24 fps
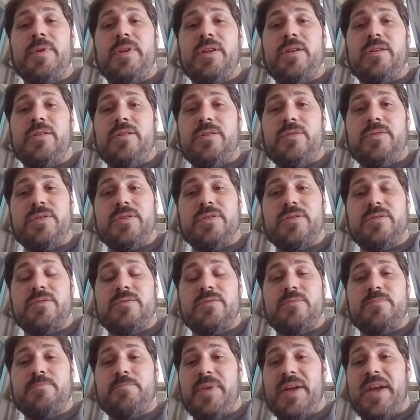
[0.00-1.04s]
and then you just
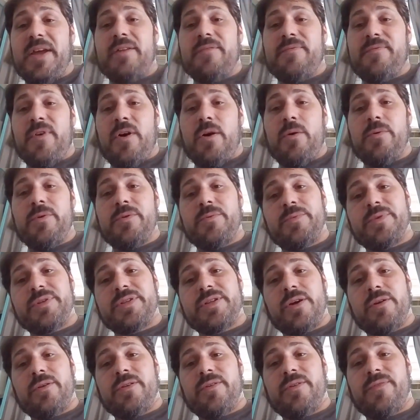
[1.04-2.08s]
pay it forward and
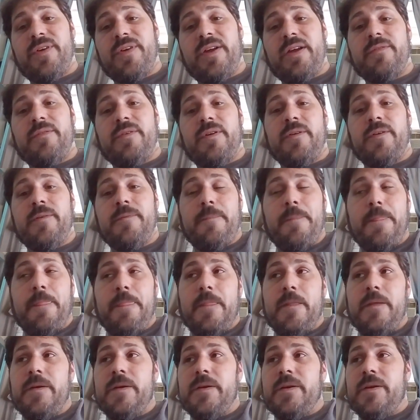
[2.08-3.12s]
return the favor.
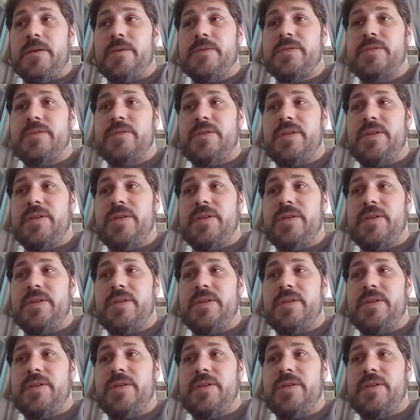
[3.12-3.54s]
You know, so